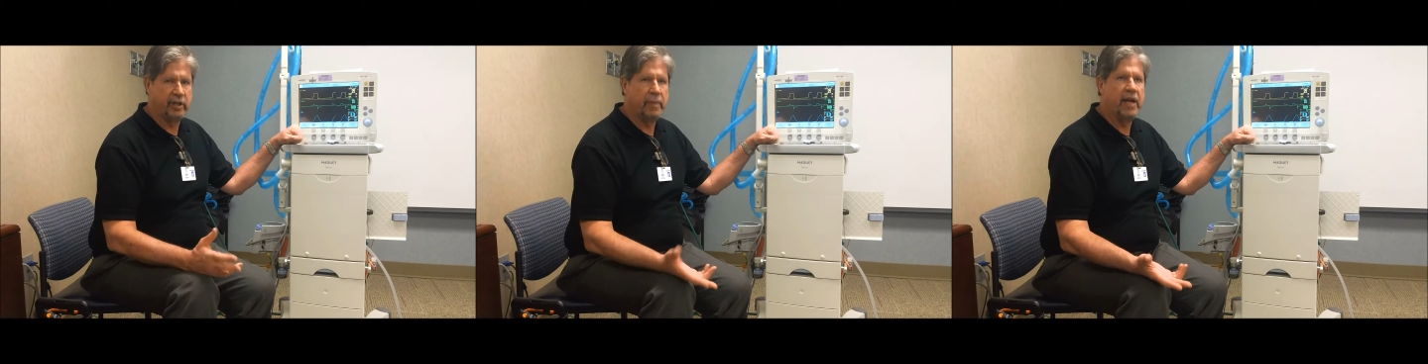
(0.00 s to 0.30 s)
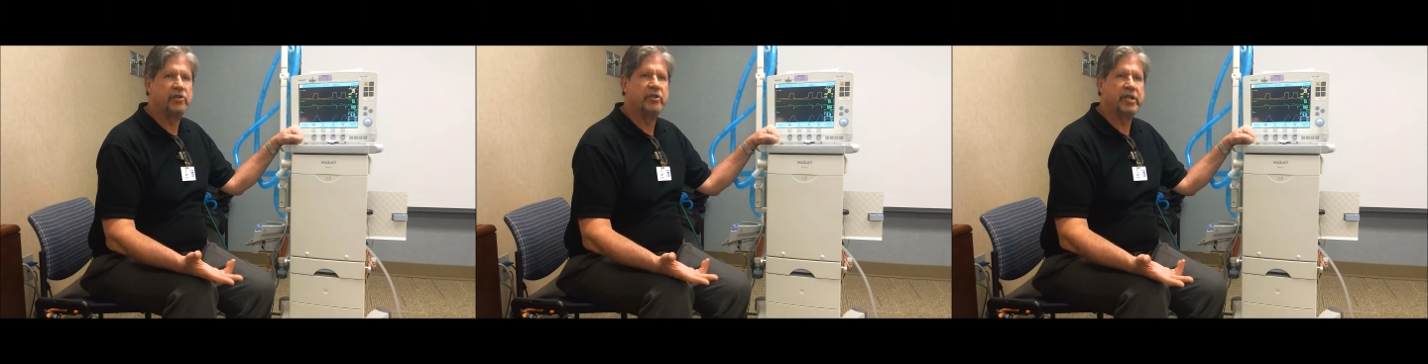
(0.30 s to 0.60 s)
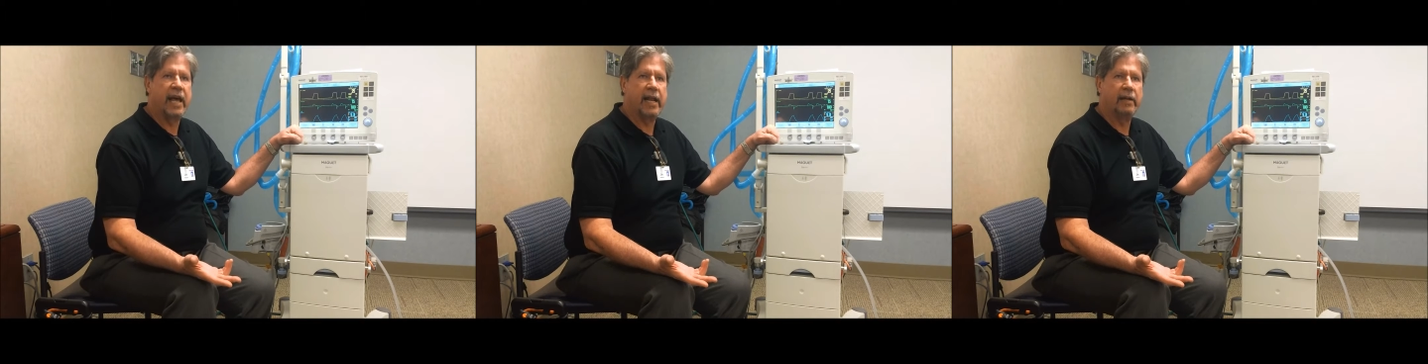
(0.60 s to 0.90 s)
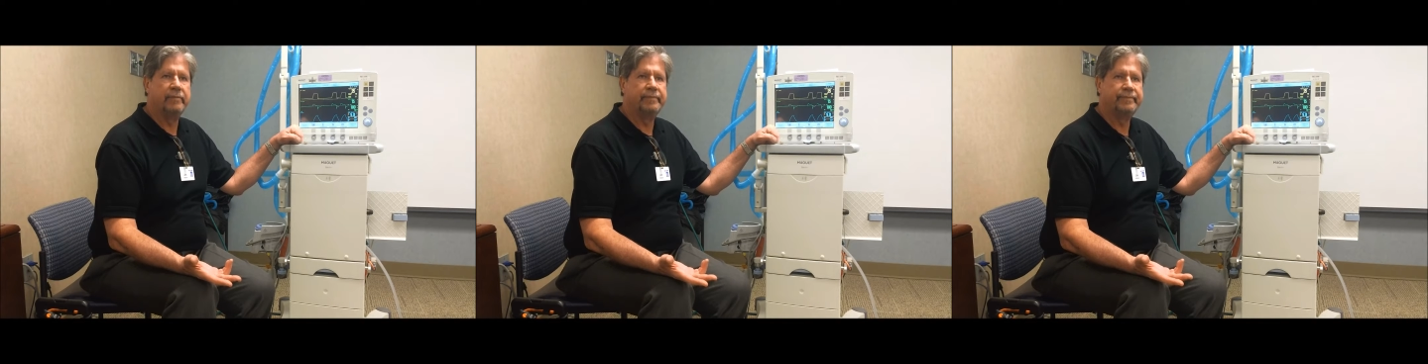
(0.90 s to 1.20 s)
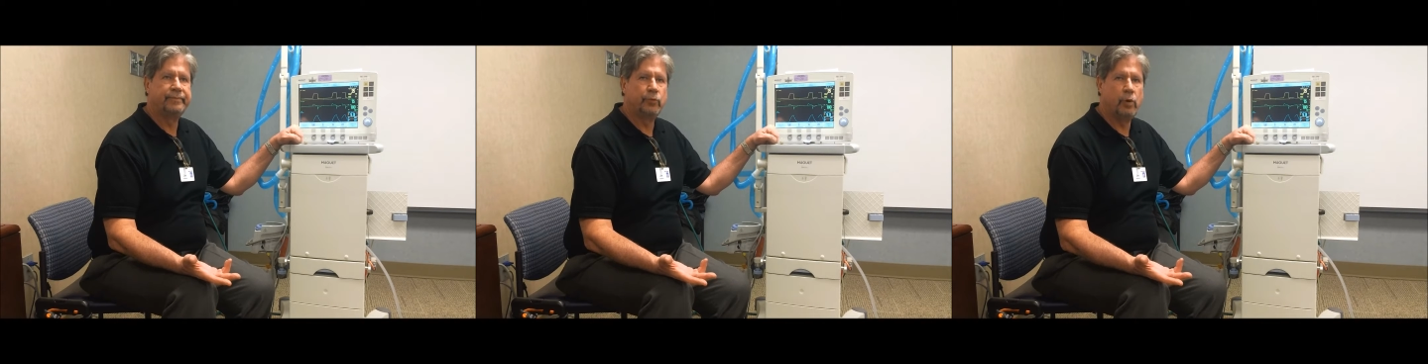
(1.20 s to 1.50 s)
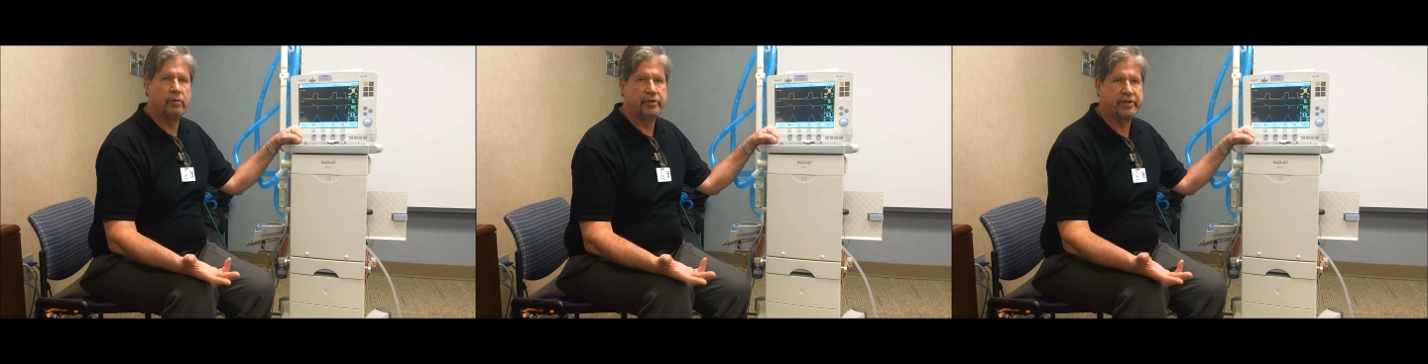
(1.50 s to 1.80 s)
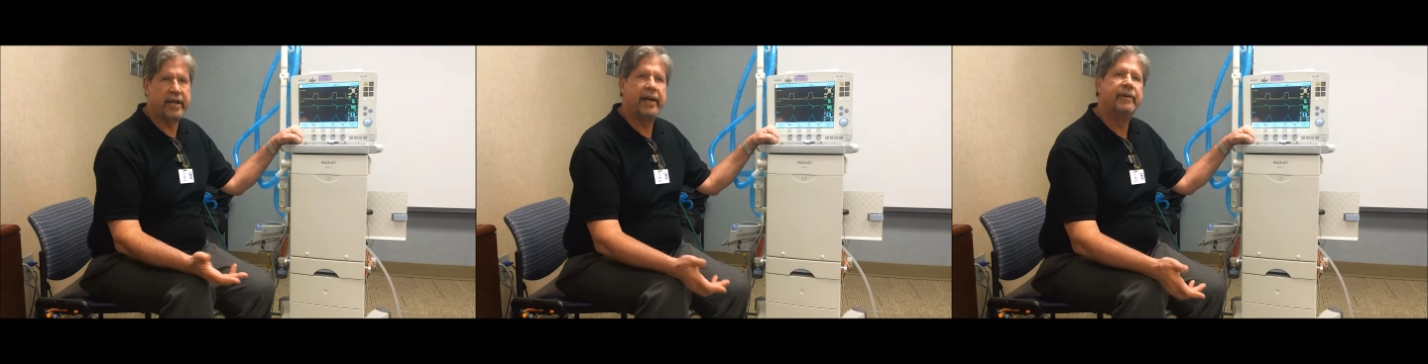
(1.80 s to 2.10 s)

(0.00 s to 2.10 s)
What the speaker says: the patient's getting? What would you say?